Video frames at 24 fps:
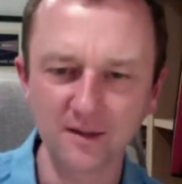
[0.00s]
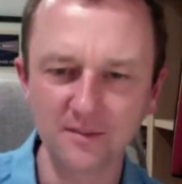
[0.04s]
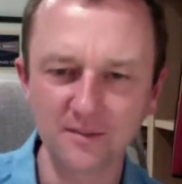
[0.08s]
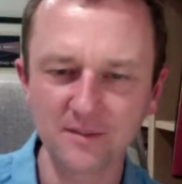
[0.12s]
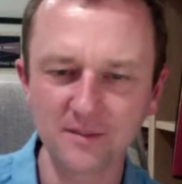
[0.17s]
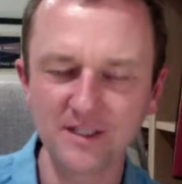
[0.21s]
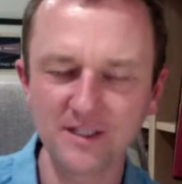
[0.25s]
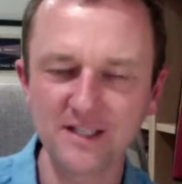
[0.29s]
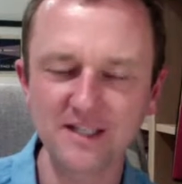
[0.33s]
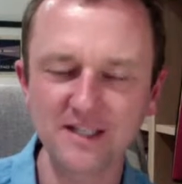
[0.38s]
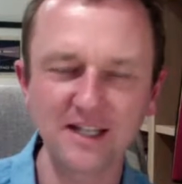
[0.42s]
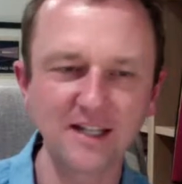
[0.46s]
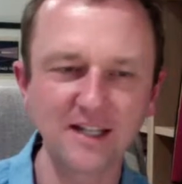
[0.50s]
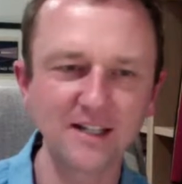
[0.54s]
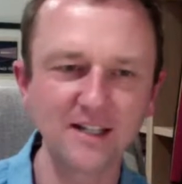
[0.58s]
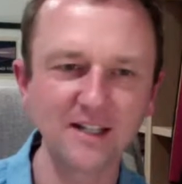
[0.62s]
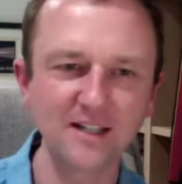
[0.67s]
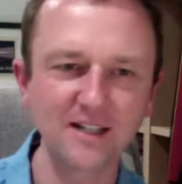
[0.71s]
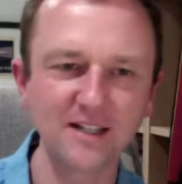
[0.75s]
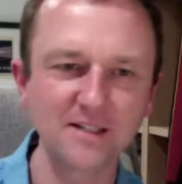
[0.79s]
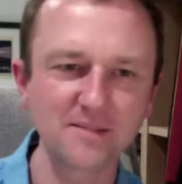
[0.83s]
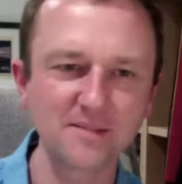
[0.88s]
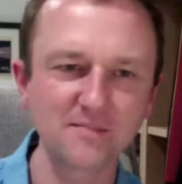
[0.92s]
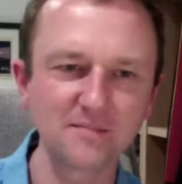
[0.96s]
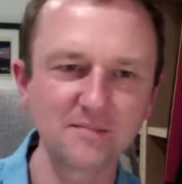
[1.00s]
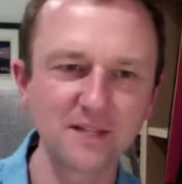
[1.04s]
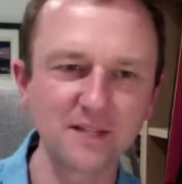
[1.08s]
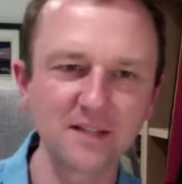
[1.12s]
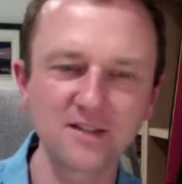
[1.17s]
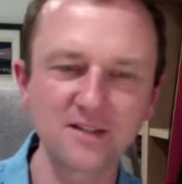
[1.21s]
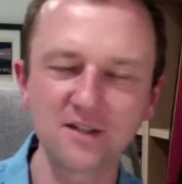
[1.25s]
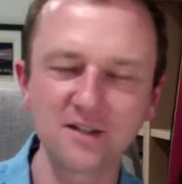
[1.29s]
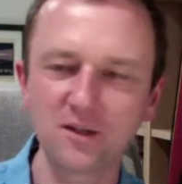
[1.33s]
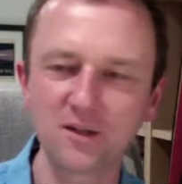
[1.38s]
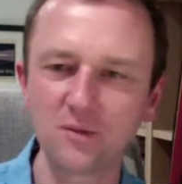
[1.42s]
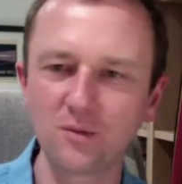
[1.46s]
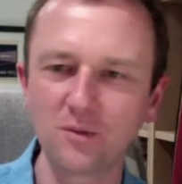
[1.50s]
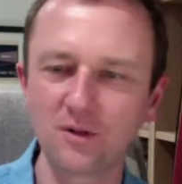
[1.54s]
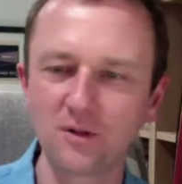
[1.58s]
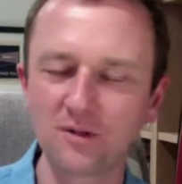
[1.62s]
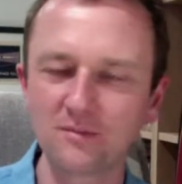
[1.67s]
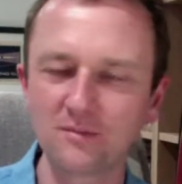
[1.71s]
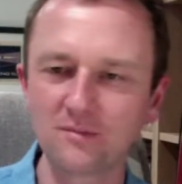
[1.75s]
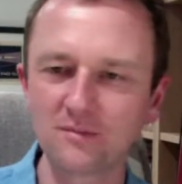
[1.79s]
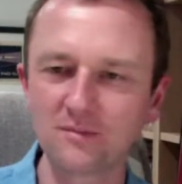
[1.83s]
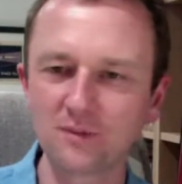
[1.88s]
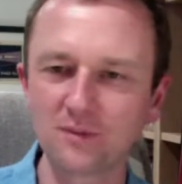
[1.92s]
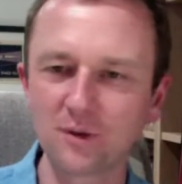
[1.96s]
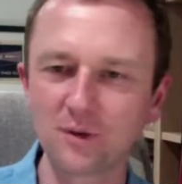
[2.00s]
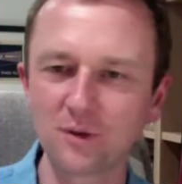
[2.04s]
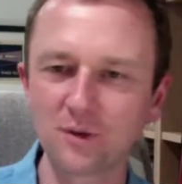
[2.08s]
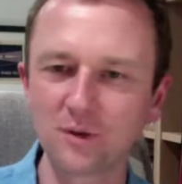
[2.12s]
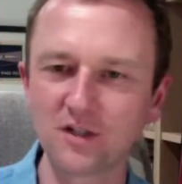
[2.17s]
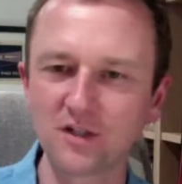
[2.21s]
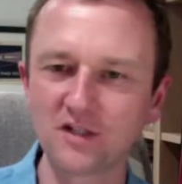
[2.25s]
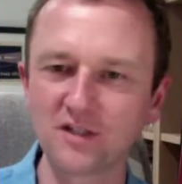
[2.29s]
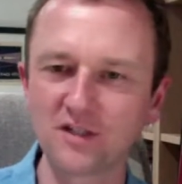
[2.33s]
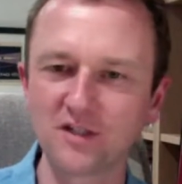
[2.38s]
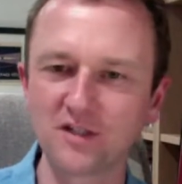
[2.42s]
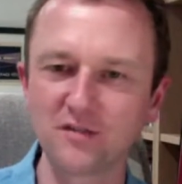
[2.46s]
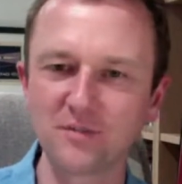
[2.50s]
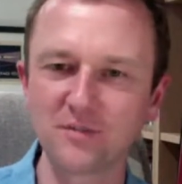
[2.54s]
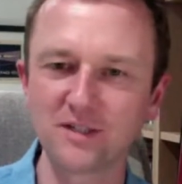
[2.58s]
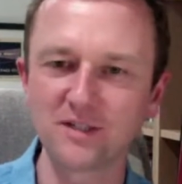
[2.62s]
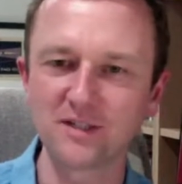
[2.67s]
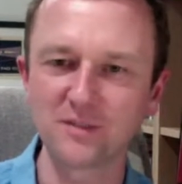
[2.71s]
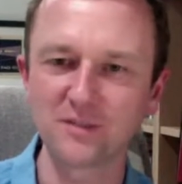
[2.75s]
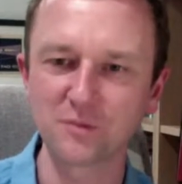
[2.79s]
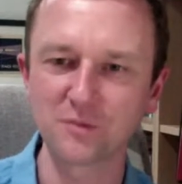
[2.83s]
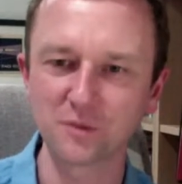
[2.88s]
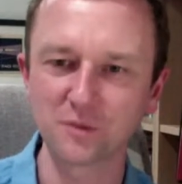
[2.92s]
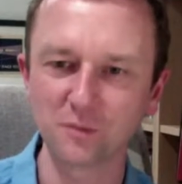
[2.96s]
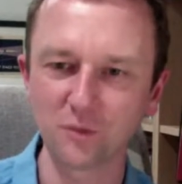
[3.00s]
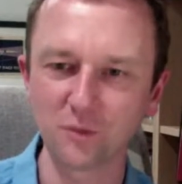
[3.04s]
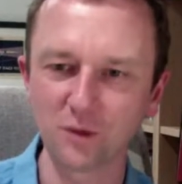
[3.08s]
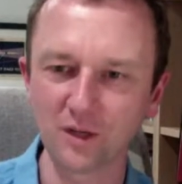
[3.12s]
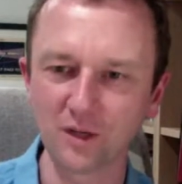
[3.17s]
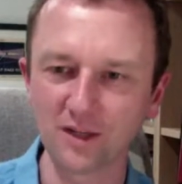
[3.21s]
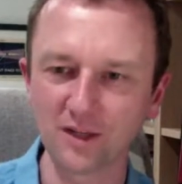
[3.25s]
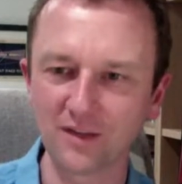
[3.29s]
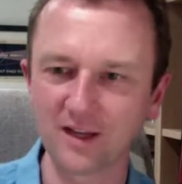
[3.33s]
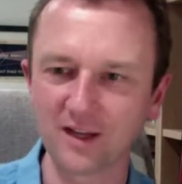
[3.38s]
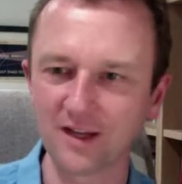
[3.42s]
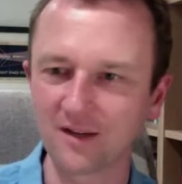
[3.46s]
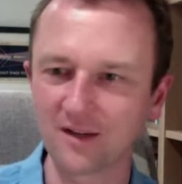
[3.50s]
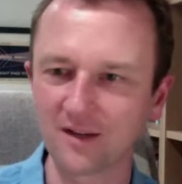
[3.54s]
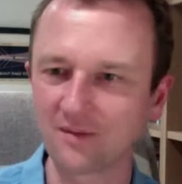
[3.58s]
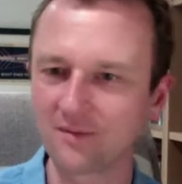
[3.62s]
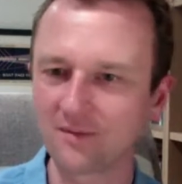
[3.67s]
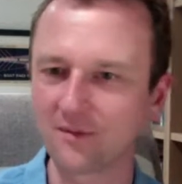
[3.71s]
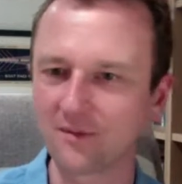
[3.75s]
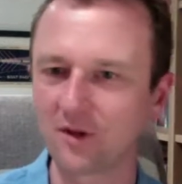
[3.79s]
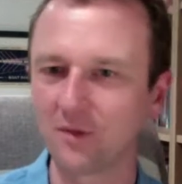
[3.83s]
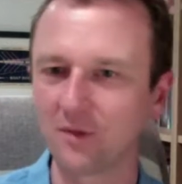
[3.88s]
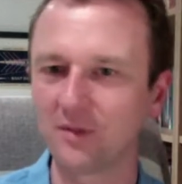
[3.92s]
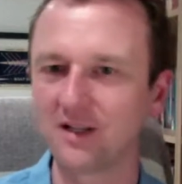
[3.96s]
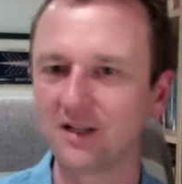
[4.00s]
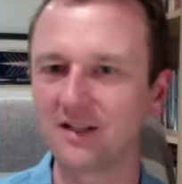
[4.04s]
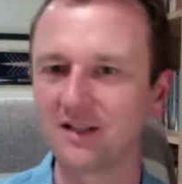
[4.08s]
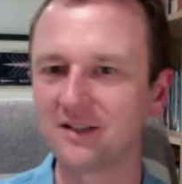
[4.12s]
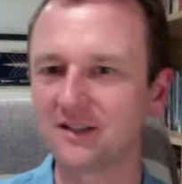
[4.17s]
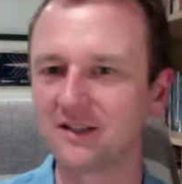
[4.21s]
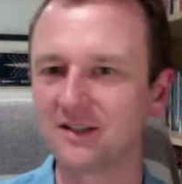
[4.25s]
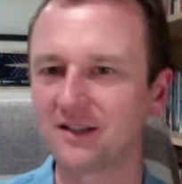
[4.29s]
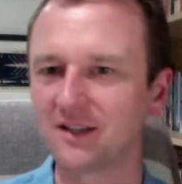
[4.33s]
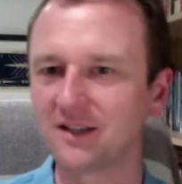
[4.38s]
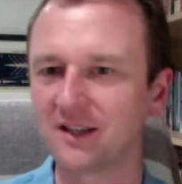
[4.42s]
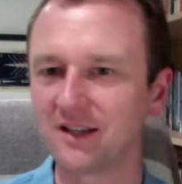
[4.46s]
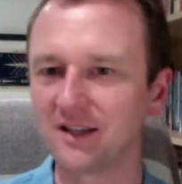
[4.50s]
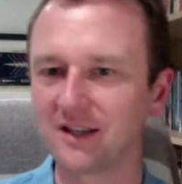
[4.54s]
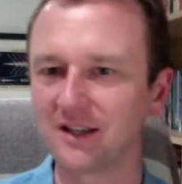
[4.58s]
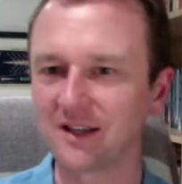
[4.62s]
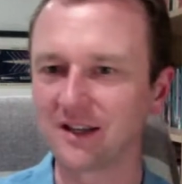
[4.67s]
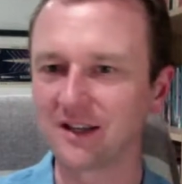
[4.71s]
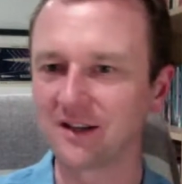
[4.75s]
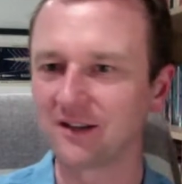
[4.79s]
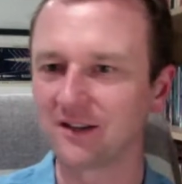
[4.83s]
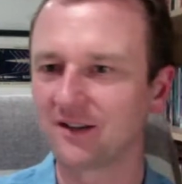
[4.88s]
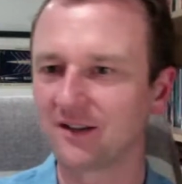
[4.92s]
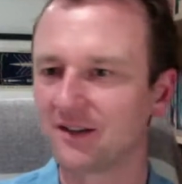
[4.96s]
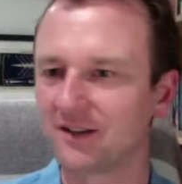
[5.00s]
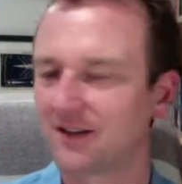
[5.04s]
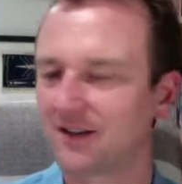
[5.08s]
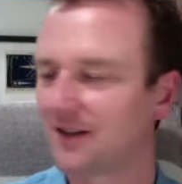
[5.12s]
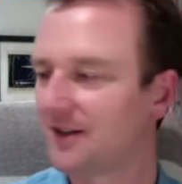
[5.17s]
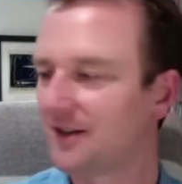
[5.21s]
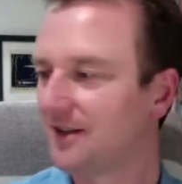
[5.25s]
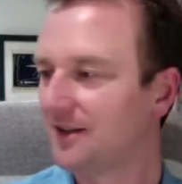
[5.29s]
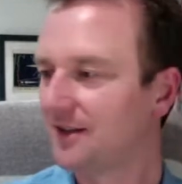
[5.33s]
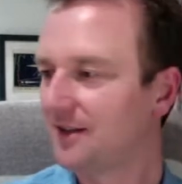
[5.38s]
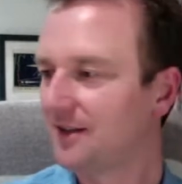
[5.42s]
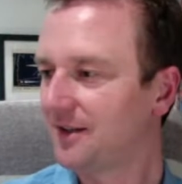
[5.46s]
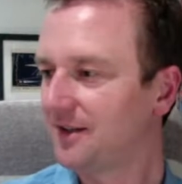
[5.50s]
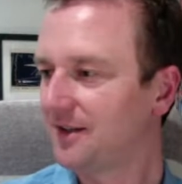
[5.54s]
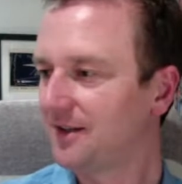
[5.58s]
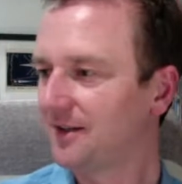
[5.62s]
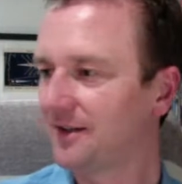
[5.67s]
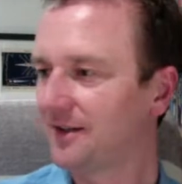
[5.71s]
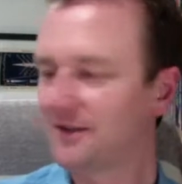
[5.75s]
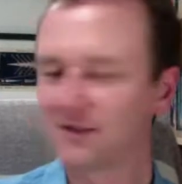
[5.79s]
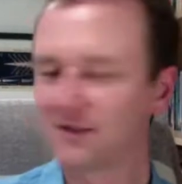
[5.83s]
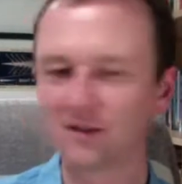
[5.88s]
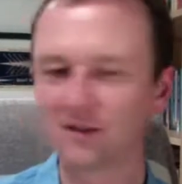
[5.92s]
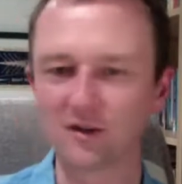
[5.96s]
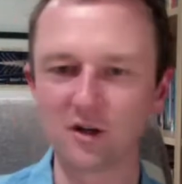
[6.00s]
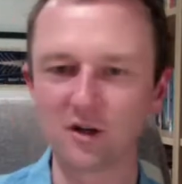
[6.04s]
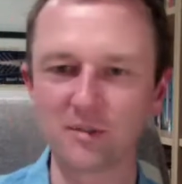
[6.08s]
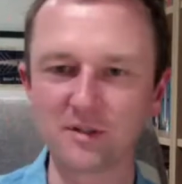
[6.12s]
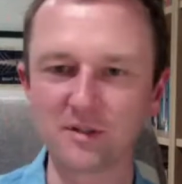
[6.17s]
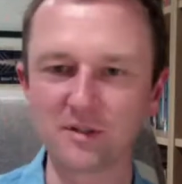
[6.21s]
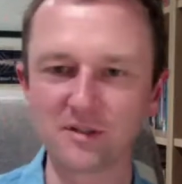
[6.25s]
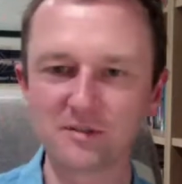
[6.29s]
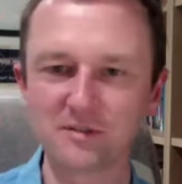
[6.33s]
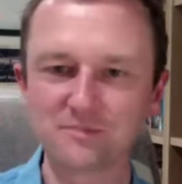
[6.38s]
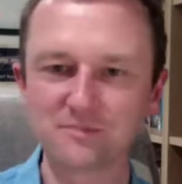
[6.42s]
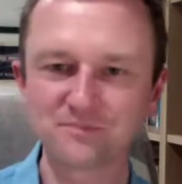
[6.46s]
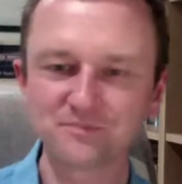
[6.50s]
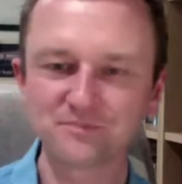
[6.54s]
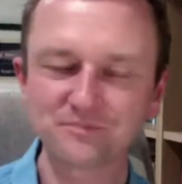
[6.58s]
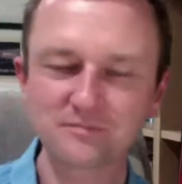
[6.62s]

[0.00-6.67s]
Mrs. Kenny, let us know what question you've missed, and we'll get that copied into the comments.